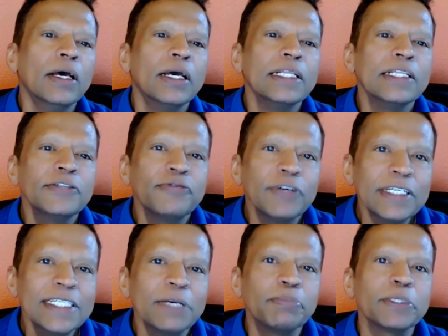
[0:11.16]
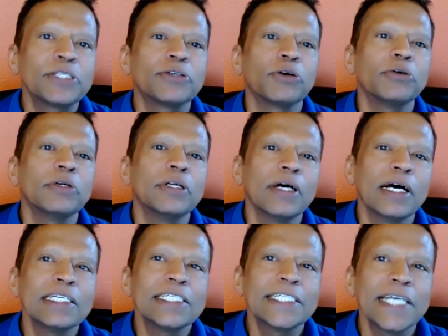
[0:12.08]
In this first episode,
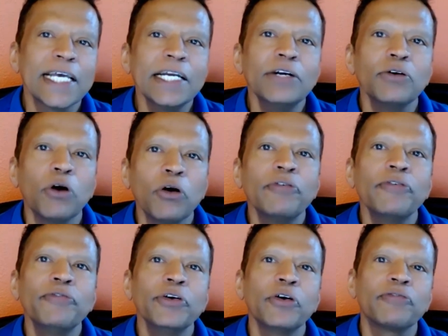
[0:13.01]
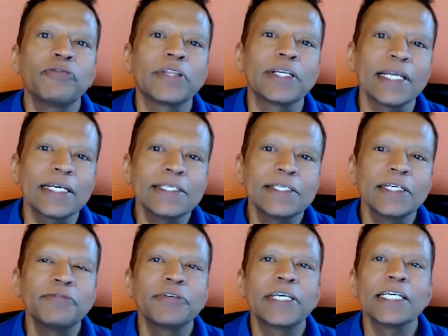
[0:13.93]
I'll share an overview of the Tech
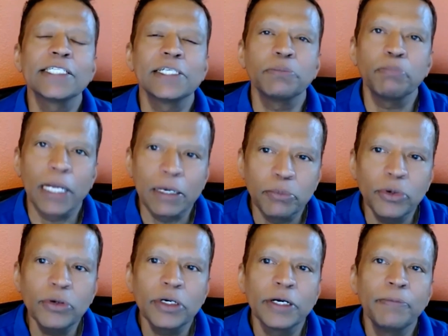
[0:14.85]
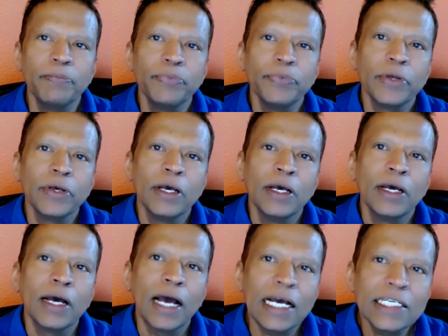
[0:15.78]
Certification Playbook,
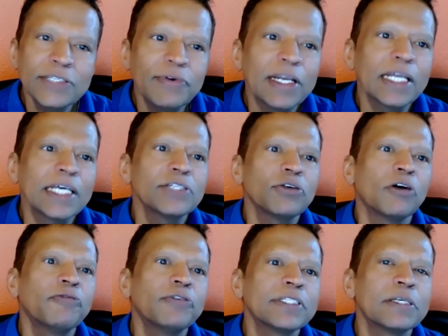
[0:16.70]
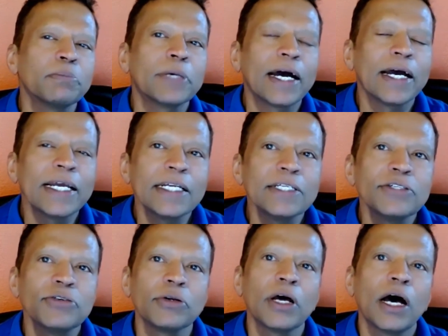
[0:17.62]
as well as offer some
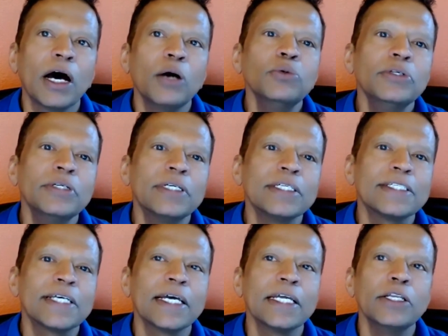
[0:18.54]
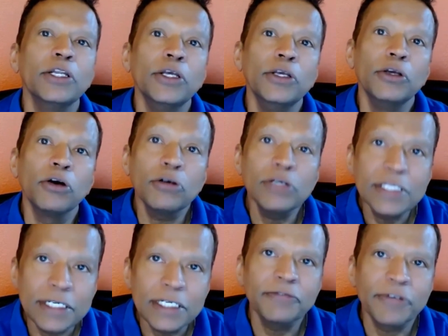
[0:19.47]
guidance on how to design your
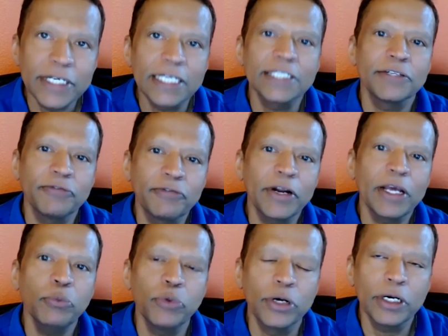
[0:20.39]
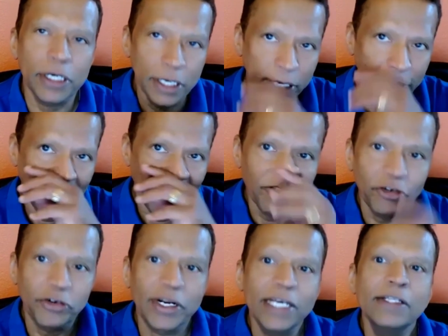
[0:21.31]
certification framework if
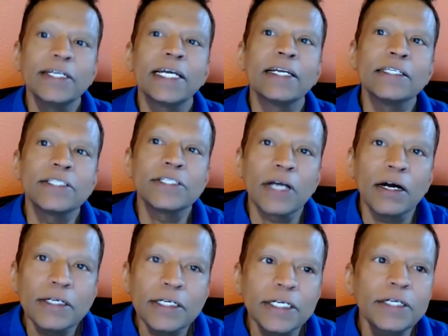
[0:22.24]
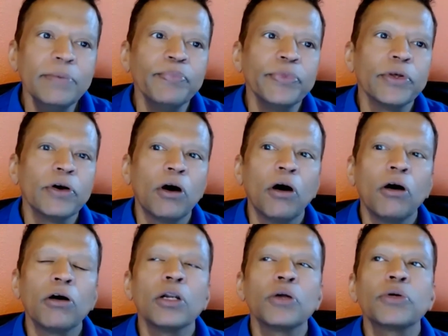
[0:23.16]
you're either getting started
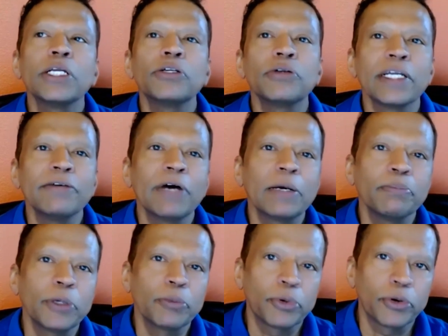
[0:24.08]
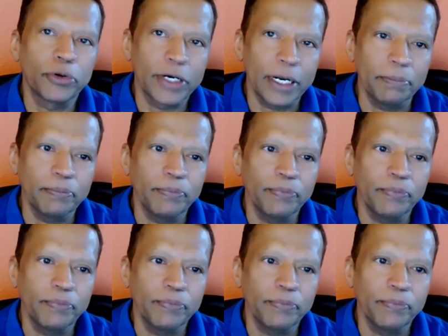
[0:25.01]
or looking to revamp your program.